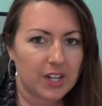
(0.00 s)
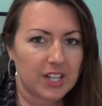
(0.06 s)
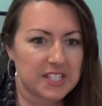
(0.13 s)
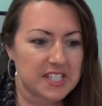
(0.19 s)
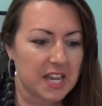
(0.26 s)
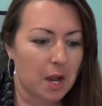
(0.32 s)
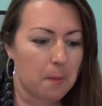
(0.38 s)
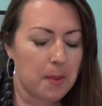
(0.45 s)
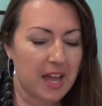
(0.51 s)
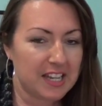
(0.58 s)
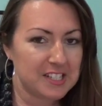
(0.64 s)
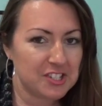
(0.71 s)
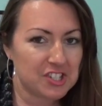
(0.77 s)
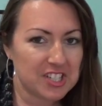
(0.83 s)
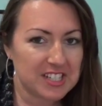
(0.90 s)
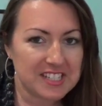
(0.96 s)
It's like
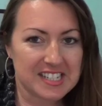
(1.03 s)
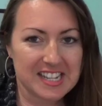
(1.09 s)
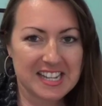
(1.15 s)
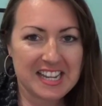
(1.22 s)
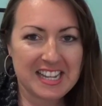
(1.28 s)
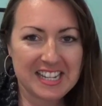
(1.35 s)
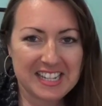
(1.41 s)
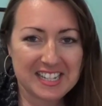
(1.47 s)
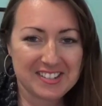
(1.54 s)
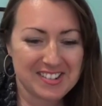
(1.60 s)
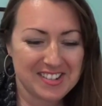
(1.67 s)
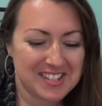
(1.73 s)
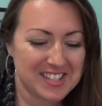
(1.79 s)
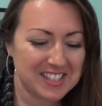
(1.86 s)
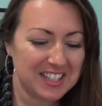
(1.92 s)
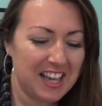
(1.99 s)
pungent.
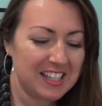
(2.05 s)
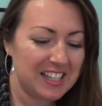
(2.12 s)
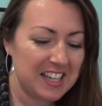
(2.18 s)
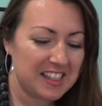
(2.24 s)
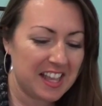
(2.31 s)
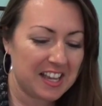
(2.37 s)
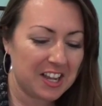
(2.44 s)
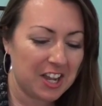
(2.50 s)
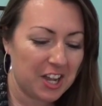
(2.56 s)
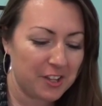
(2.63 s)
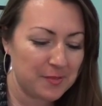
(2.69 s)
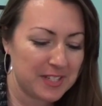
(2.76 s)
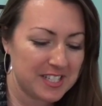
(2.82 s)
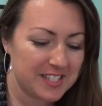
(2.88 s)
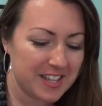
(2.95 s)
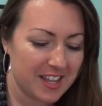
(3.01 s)
It's a lot like that
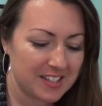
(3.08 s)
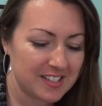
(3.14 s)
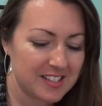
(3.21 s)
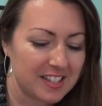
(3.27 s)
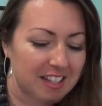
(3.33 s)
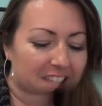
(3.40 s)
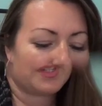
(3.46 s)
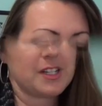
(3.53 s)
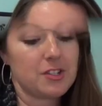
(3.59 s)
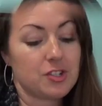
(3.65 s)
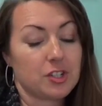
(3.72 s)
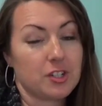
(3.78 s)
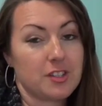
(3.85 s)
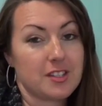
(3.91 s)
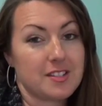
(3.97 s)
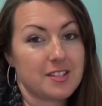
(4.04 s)
Common Sense. Pretty
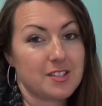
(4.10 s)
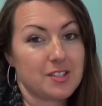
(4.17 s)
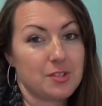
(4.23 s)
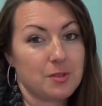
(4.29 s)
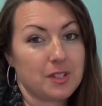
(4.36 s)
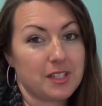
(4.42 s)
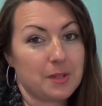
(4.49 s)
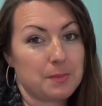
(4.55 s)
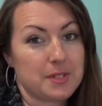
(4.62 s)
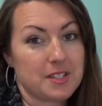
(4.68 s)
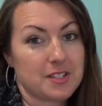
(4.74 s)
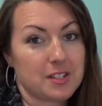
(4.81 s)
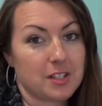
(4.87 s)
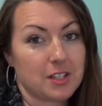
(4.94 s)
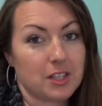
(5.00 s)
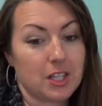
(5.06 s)
sure this is
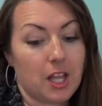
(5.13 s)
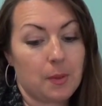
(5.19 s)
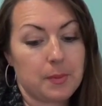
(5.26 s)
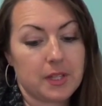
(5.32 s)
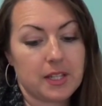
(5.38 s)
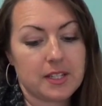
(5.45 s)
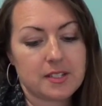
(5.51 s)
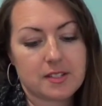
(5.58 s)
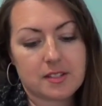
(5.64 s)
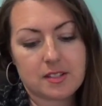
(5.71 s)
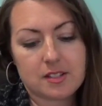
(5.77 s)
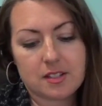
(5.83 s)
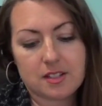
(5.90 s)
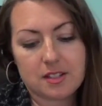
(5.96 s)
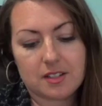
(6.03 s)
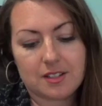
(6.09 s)
Eucalyptus Globulus.
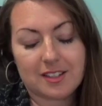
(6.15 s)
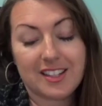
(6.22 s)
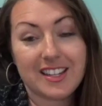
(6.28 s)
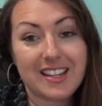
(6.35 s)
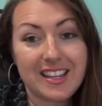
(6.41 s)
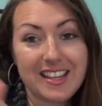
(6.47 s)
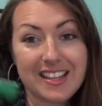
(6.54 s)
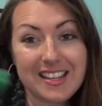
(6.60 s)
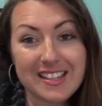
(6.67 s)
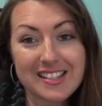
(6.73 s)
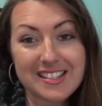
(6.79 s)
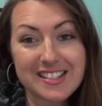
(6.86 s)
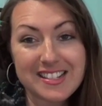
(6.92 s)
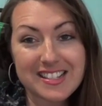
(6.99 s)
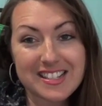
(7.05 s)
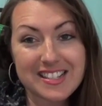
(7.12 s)
It
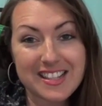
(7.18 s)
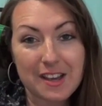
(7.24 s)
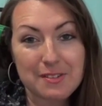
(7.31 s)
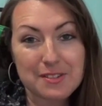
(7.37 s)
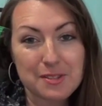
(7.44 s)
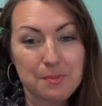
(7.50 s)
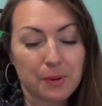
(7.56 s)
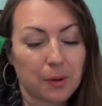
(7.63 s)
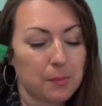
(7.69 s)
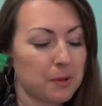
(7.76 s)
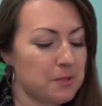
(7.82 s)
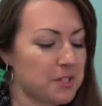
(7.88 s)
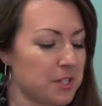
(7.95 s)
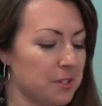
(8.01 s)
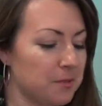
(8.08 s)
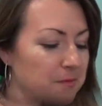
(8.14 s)
is, because that was a promo
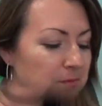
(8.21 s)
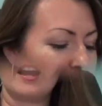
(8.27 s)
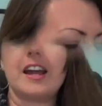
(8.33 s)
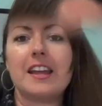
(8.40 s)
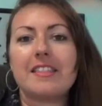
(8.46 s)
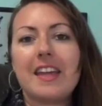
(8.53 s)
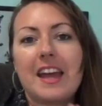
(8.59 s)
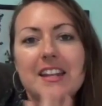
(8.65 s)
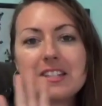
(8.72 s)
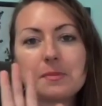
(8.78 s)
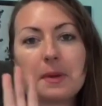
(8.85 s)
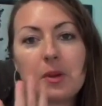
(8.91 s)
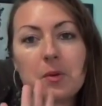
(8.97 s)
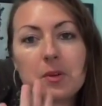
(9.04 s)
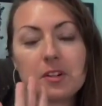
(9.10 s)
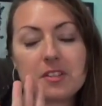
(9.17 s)
too. All right, that is
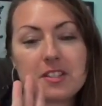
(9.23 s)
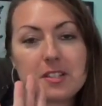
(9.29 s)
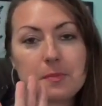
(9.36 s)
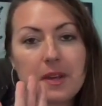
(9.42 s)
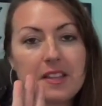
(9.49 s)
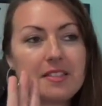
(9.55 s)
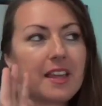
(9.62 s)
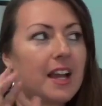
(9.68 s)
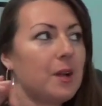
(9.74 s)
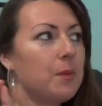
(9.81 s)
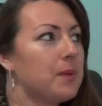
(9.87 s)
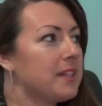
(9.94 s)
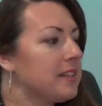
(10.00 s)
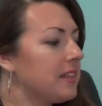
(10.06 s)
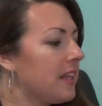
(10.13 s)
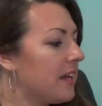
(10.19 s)
my order this month. I
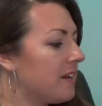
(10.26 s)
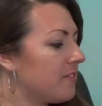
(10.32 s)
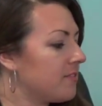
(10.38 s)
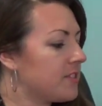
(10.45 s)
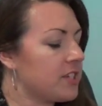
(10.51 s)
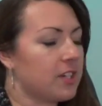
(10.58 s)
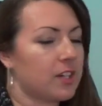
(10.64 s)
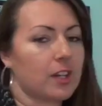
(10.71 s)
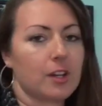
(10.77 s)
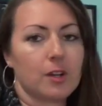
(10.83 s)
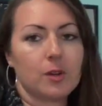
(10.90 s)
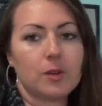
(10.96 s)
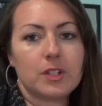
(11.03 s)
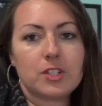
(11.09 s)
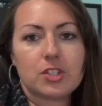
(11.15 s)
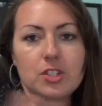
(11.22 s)
would love to
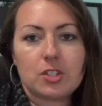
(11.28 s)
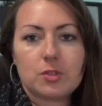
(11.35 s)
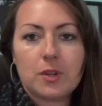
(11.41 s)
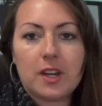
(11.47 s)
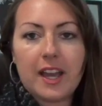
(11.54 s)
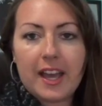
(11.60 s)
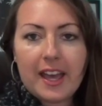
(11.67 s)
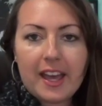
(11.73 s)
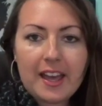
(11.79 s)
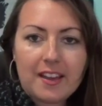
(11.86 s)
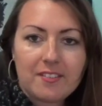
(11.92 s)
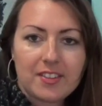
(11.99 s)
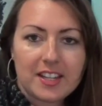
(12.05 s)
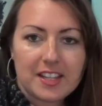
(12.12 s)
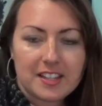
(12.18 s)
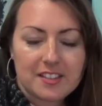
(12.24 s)
know, do you
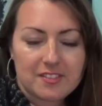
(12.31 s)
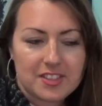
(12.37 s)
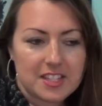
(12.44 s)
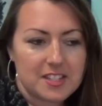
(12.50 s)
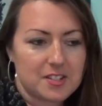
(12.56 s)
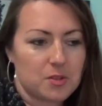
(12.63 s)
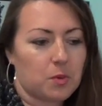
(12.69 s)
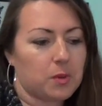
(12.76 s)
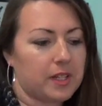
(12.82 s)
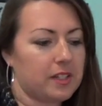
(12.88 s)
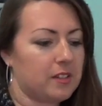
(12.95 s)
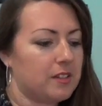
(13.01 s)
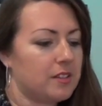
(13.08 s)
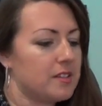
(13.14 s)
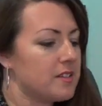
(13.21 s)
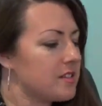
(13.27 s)
have any of these
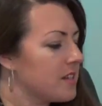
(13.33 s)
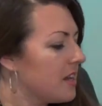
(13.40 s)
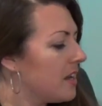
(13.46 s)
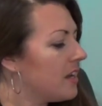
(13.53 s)
oils?